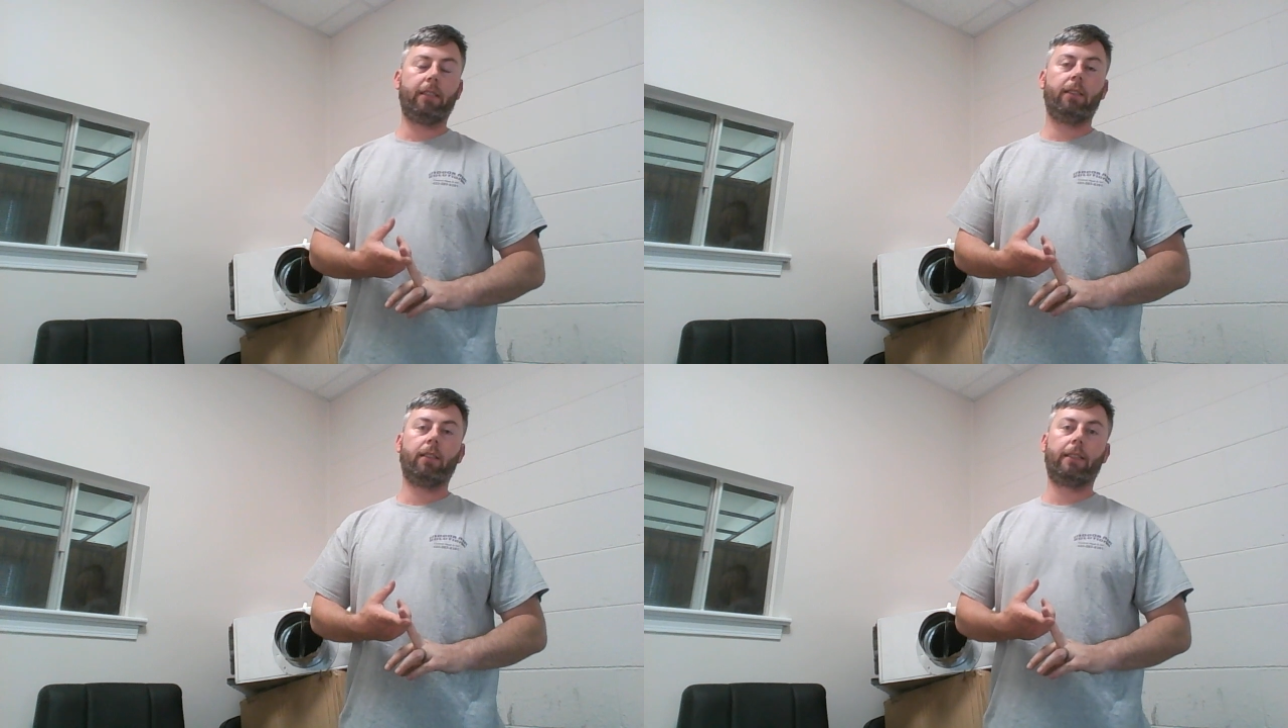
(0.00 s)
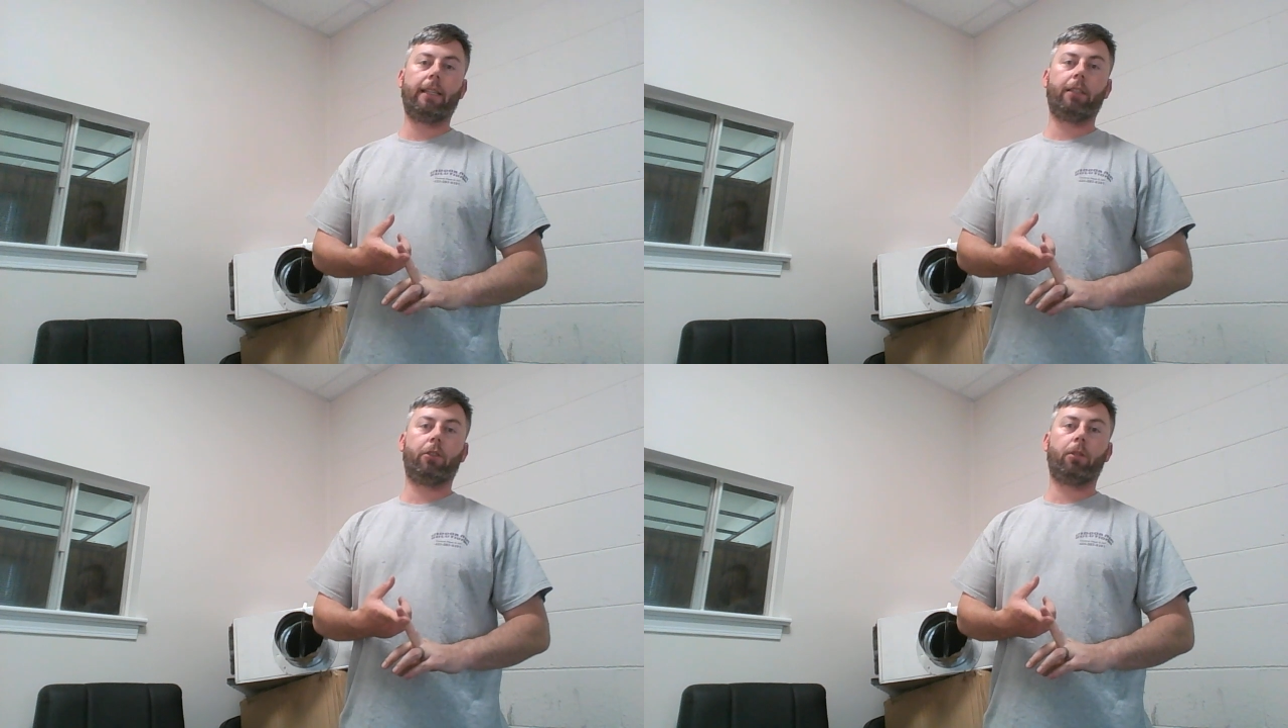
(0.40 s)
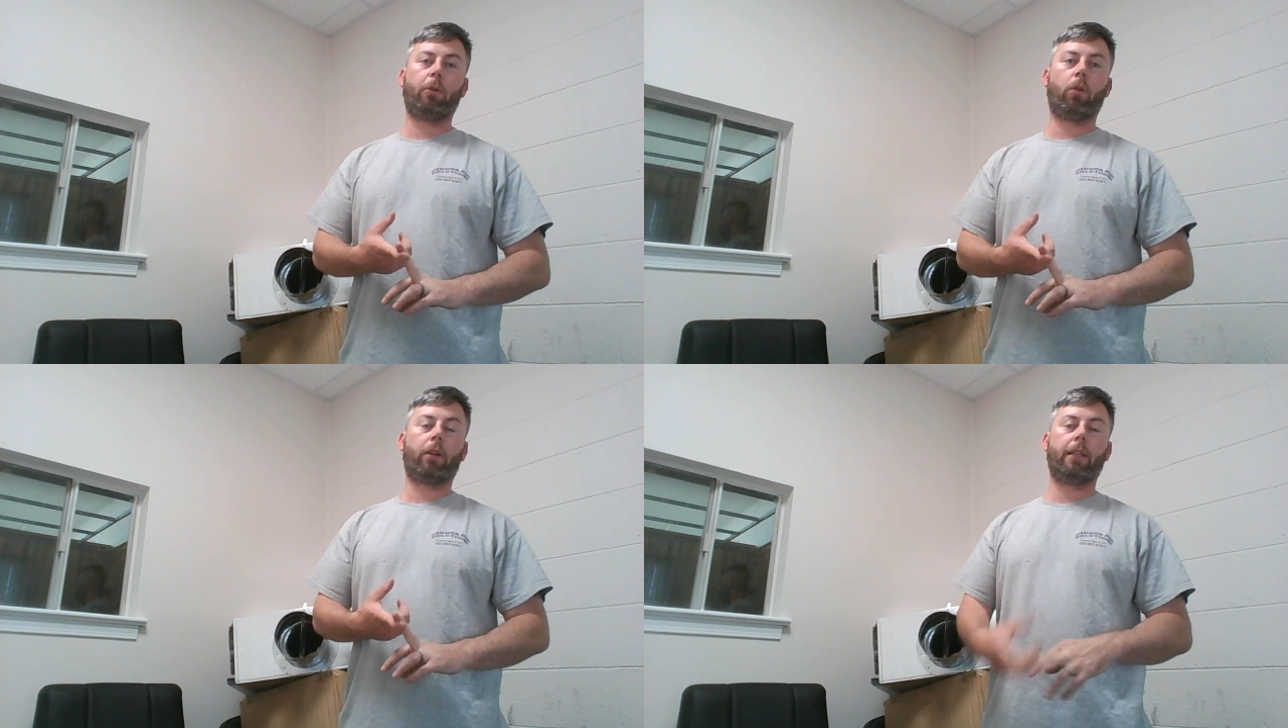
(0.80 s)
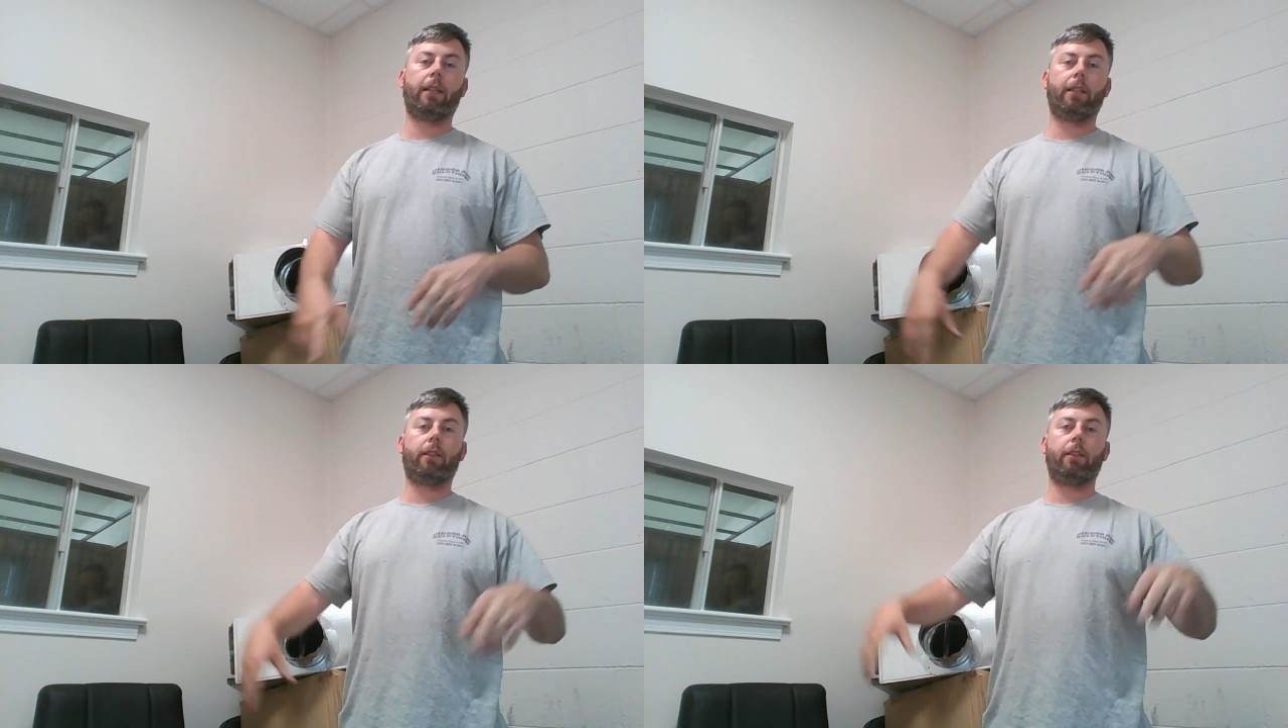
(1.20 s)
Again, you're going to be working
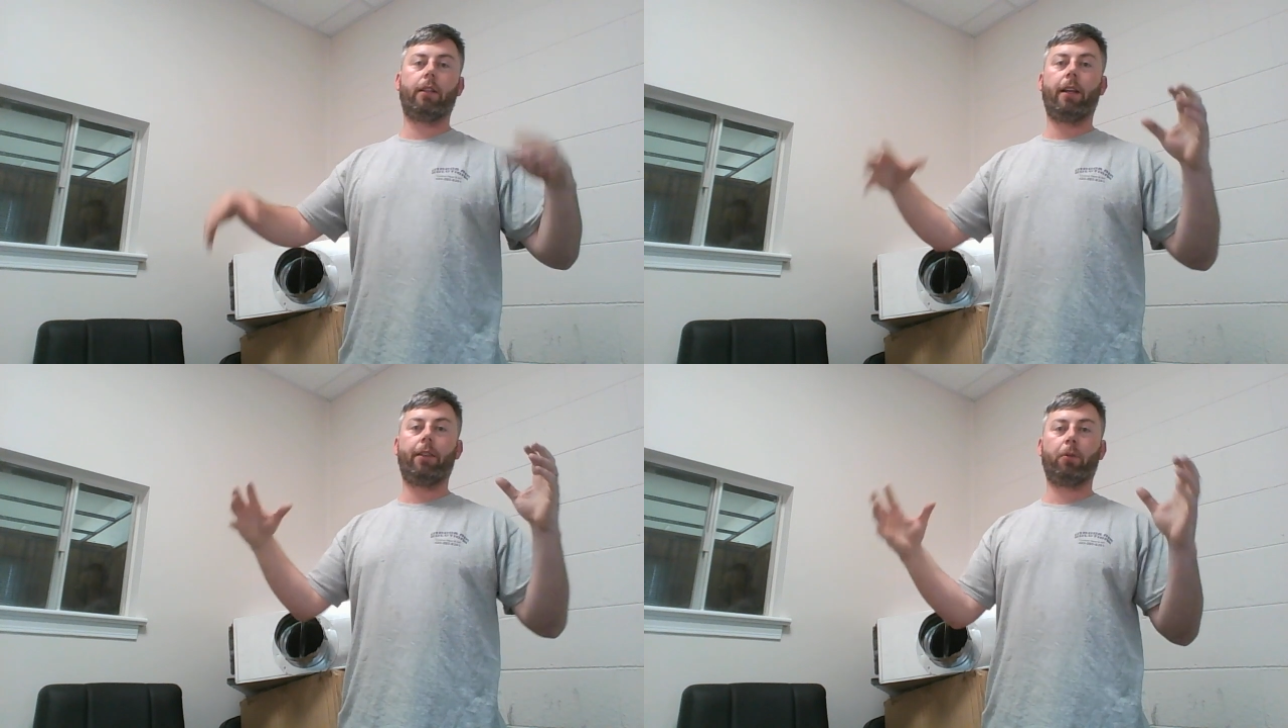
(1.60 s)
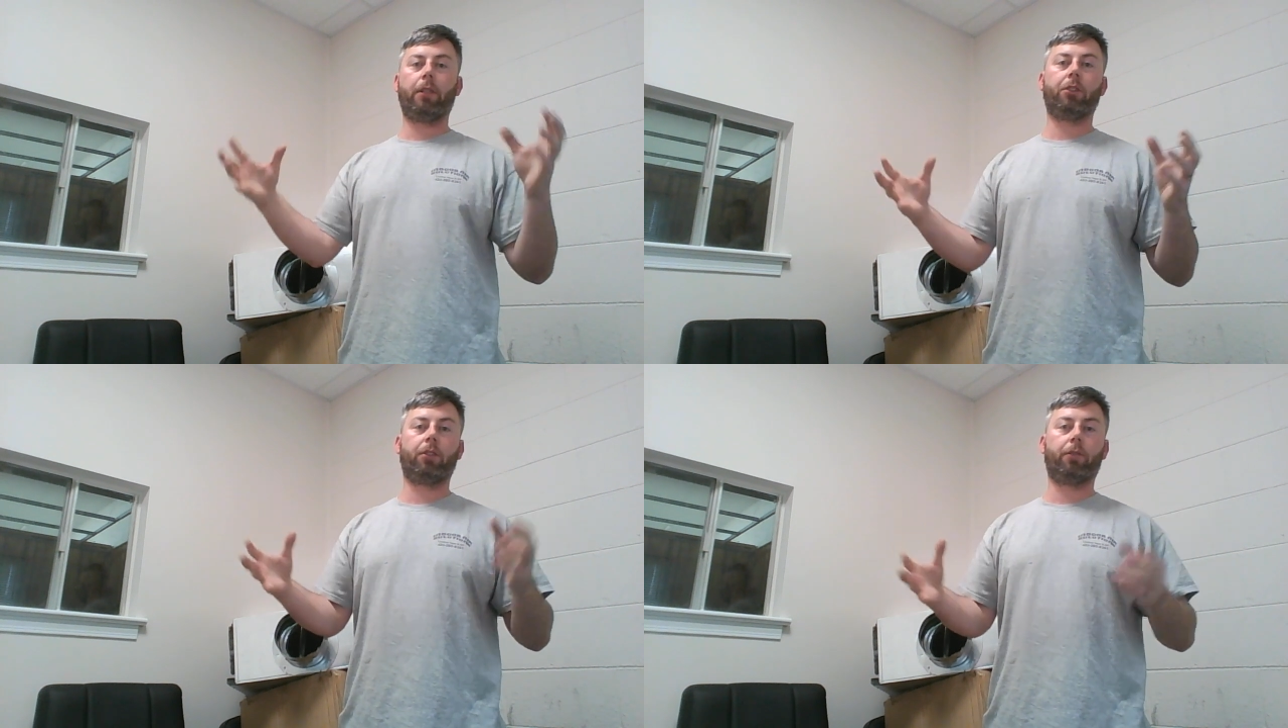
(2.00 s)
in the nether regions